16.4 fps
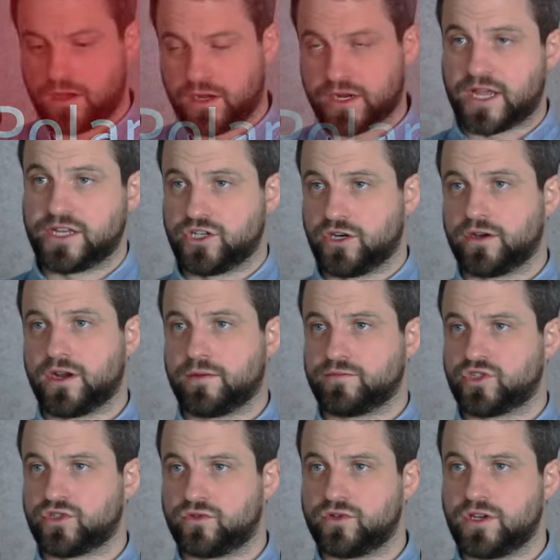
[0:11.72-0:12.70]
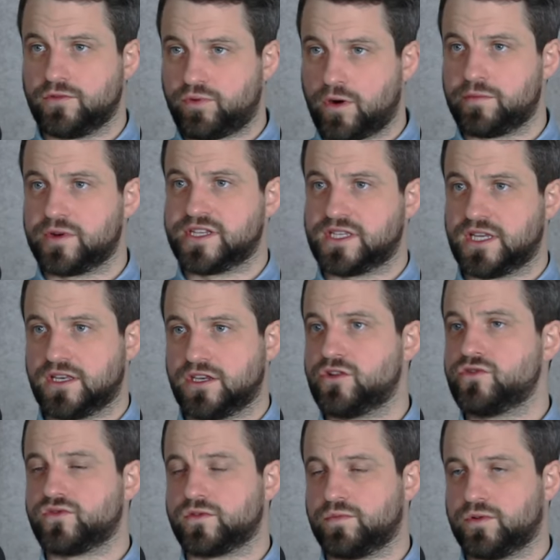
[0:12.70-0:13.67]
Okay, John, I'm sure you've probably seen
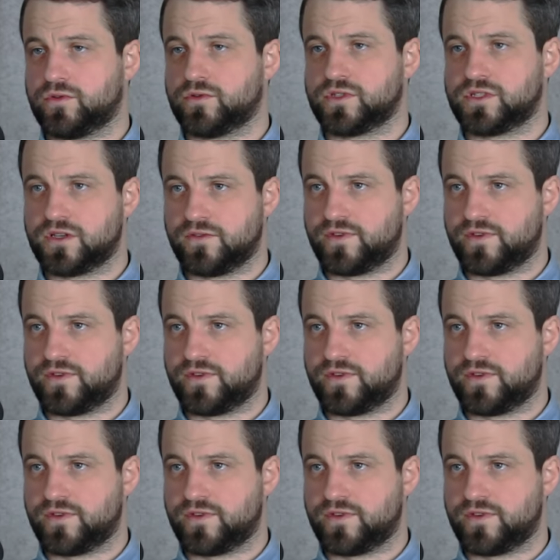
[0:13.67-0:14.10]
news reports